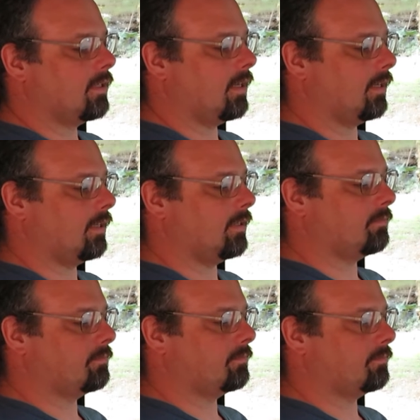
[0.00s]

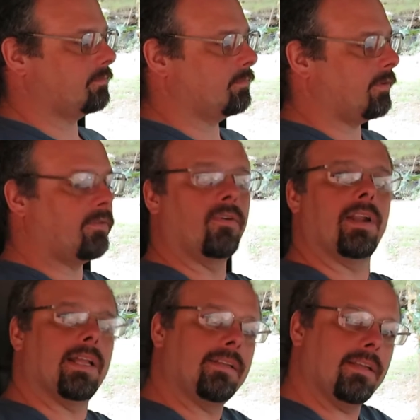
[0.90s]
Before
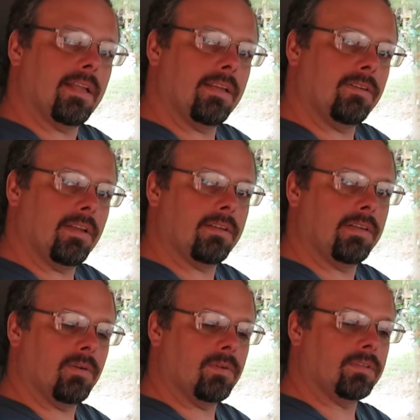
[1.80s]

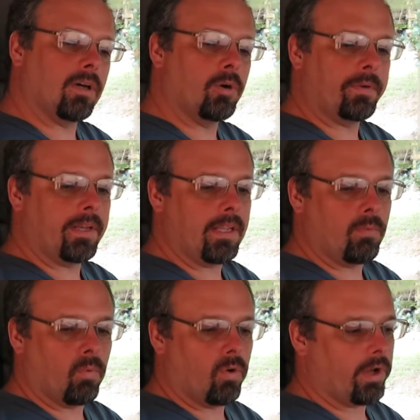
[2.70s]
1996 it was
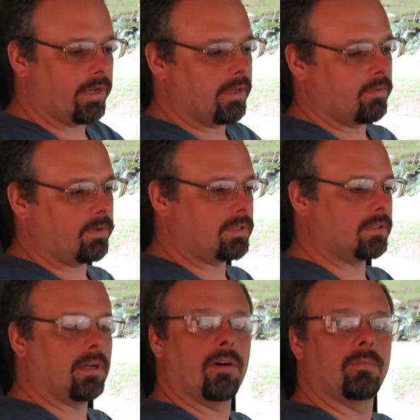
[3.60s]
OBD1, which
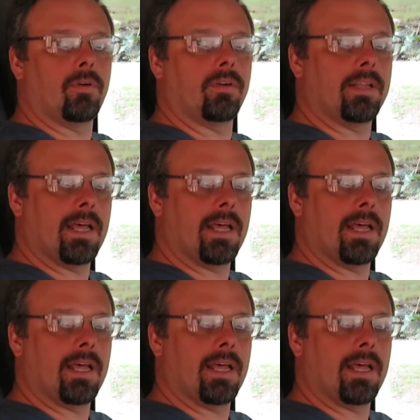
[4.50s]
is Onboard